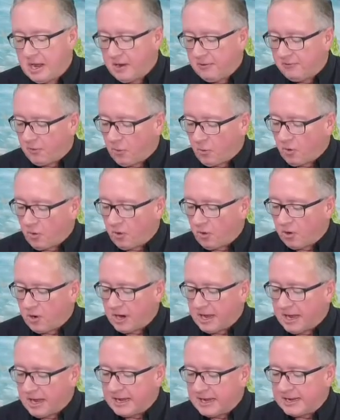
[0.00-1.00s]
for
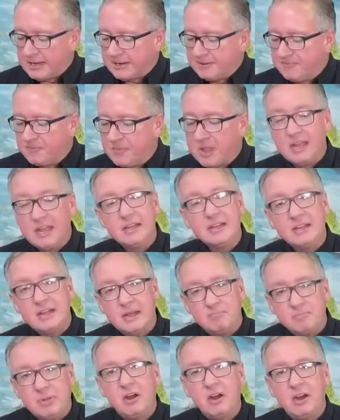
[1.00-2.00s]
um,
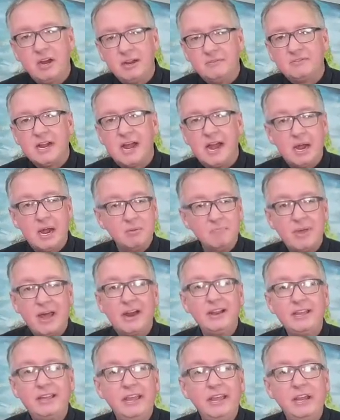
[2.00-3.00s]
a, period of time,
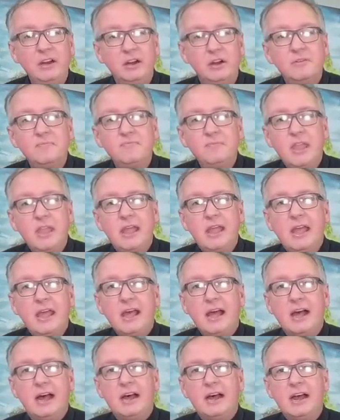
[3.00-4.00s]
about a year,
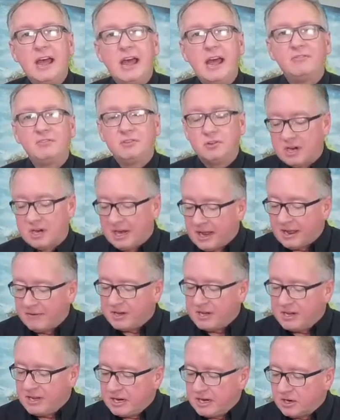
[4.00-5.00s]
uh, after
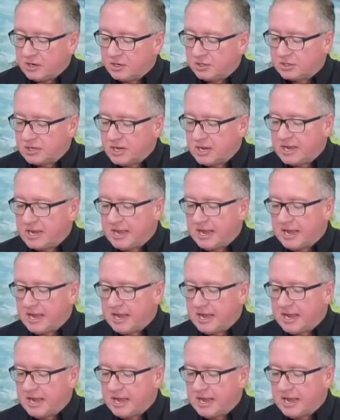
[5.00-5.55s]
11 years.